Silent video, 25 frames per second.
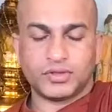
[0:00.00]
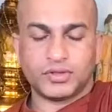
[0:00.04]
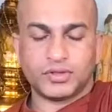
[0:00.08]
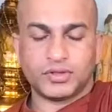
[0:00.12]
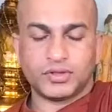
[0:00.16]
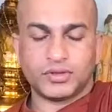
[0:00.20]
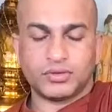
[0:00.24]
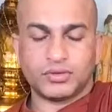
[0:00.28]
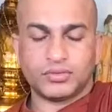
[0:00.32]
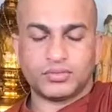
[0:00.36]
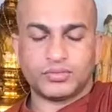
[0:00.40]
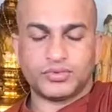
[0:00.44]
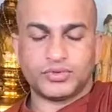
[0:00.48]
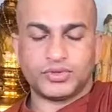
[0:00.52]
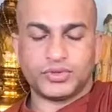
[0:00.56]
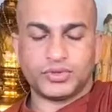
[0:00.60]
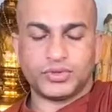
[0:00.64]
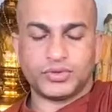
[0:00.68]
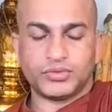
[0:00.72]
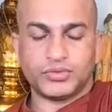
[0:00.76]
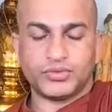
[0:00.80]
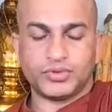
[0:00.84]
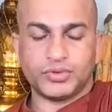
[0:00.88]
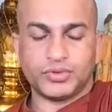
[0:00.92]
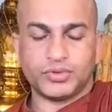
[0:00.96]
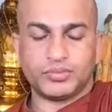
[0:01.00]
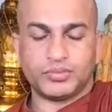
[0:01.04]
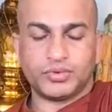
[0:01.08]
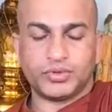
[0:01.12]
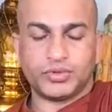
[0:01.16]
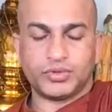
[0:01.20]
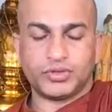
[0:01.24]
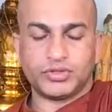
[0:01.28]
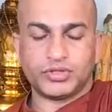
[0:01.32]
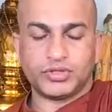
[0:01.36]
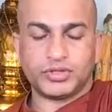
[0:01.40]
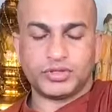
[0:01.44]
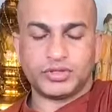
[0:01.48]
and observe your
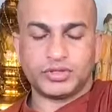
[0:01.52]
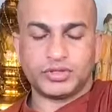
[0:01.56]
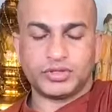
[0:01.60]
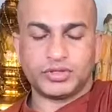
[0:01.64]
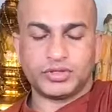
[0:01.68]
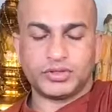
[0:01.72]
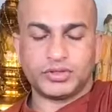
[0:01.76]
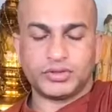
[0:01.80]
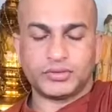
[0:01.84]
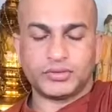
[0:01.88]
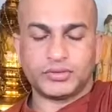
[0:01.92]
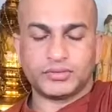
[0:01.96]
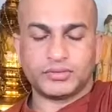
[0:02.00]
posture.